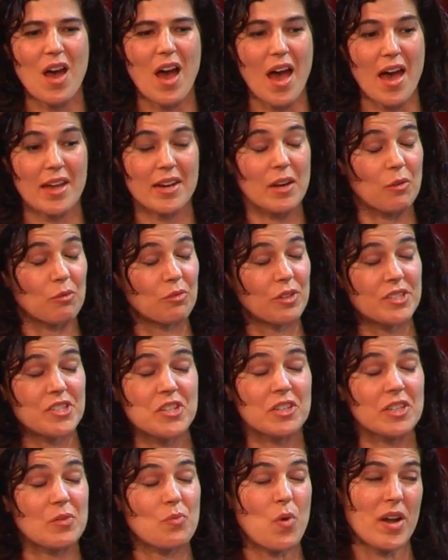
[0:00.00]
had
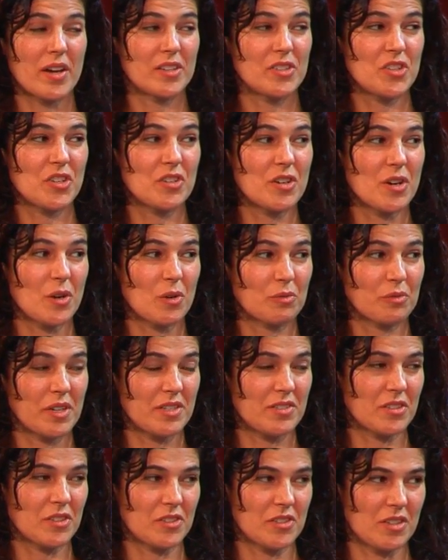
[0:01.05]
originally wanted to go
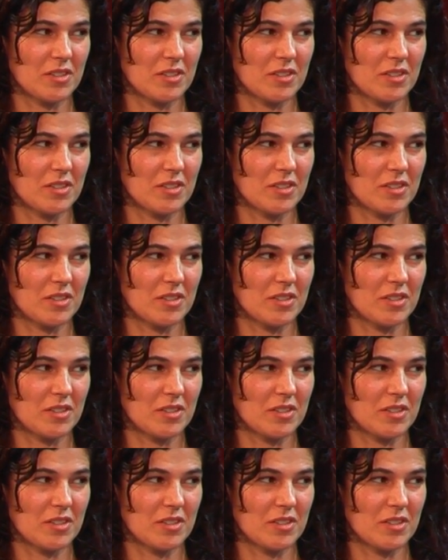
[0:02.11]
research